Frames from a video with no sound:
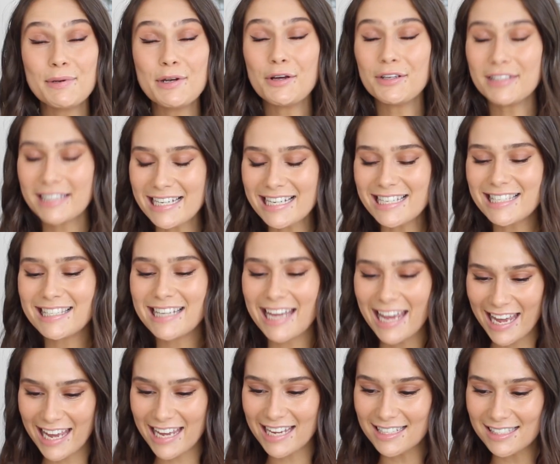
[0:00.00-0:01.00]
but not least
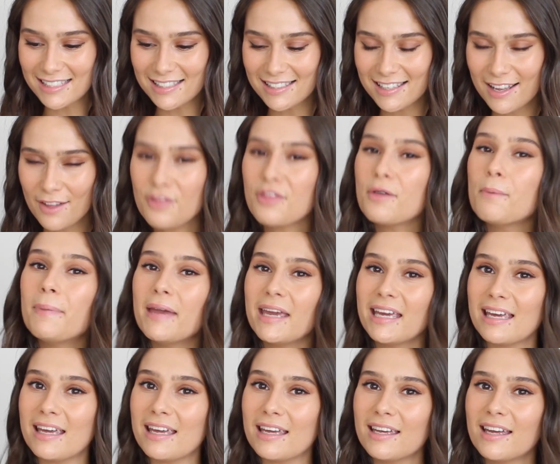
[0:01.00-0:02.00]
is the
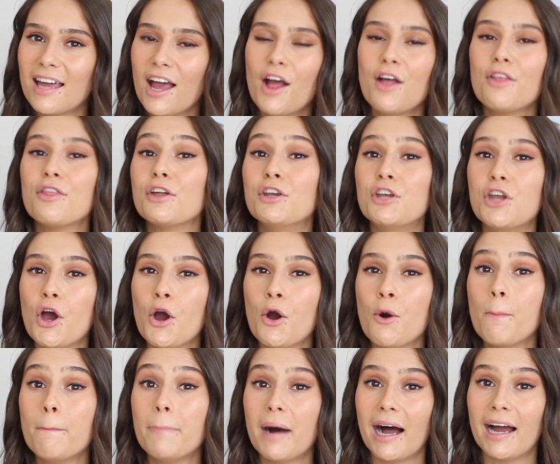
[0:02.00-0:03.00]
biggie, the
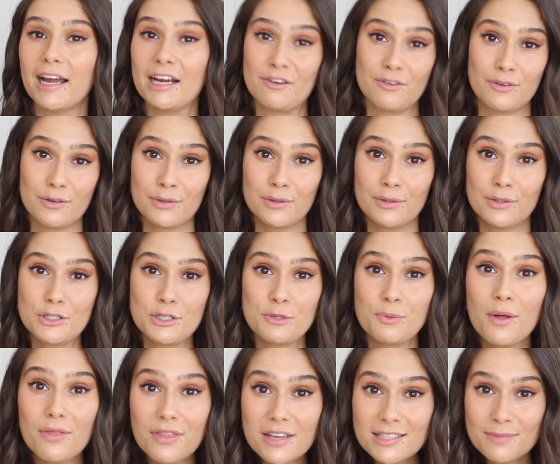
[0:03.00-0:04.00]
no buy rule. So
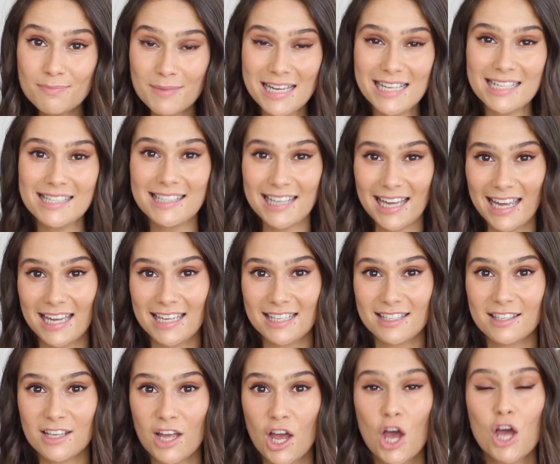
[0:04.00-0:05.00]
what this means
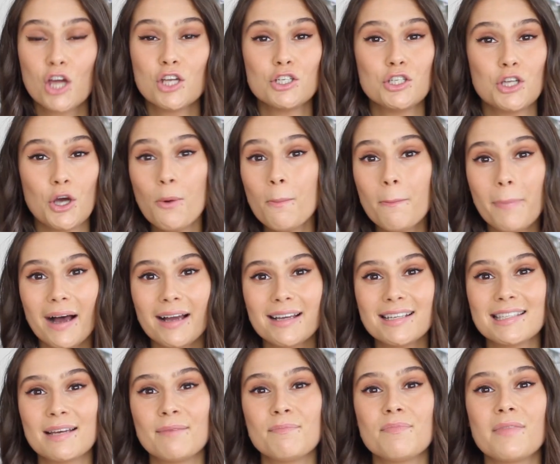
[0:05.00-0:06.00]
is don't buy
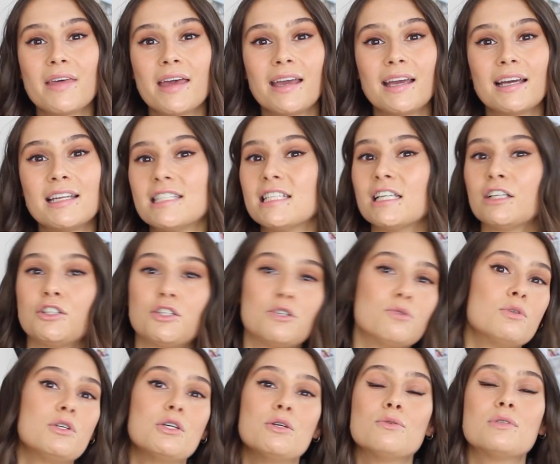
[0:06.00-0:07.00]
something until
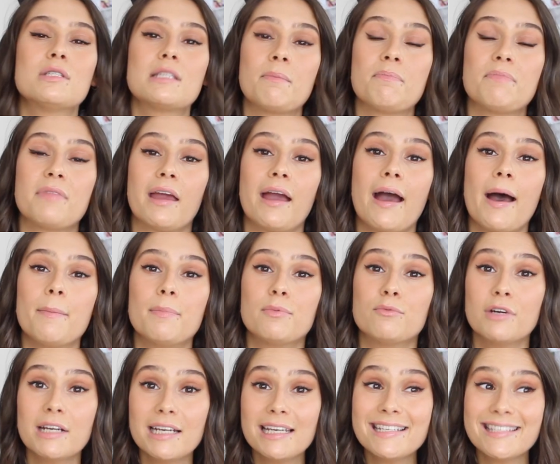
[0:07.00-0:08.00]
you use something up.
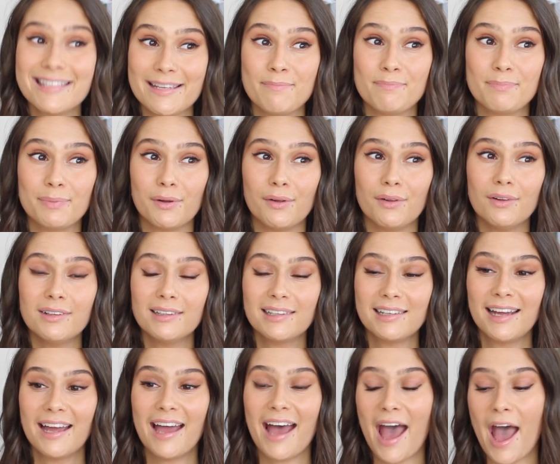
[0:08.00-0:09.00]
Really simple.
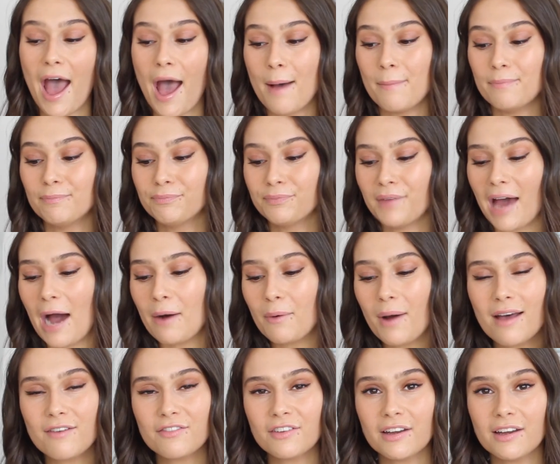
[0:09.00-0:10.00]

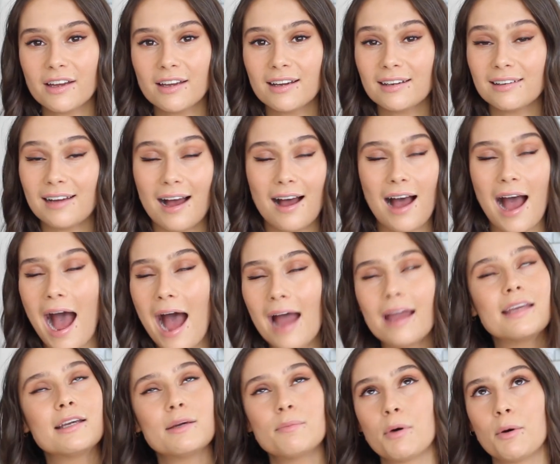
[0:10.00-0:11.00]
However,
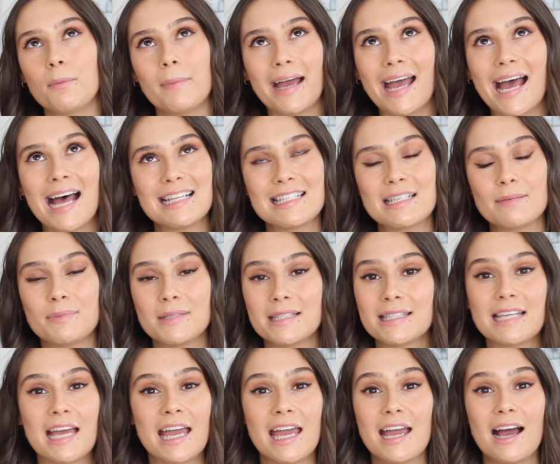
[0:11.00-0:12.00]
I can put my hands up and
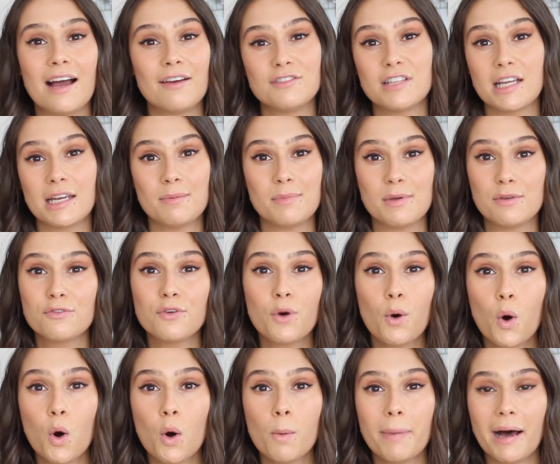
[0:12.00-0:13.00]
say I've done it
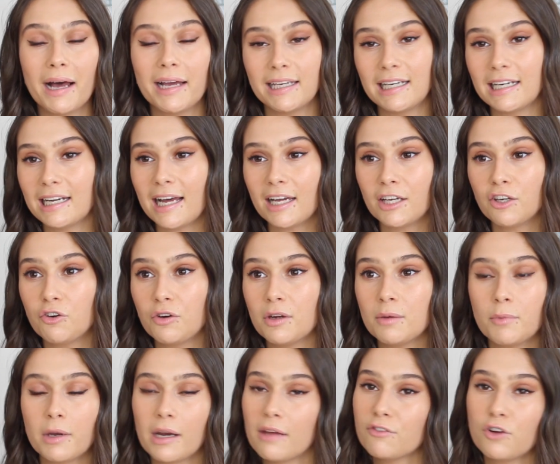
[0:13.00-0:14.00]
before, buying an eye
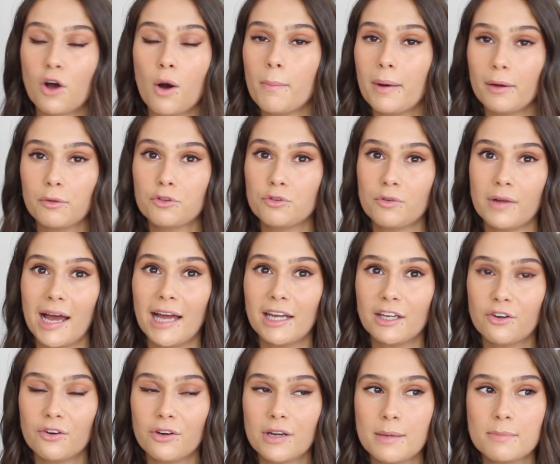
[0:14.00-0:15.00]
cream when I've got about 3
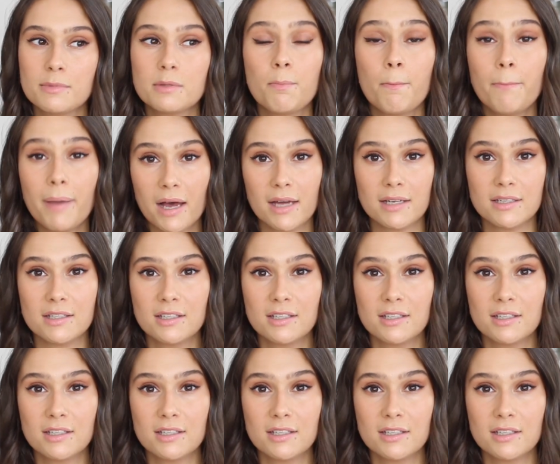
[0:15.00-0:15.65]
eye creams, but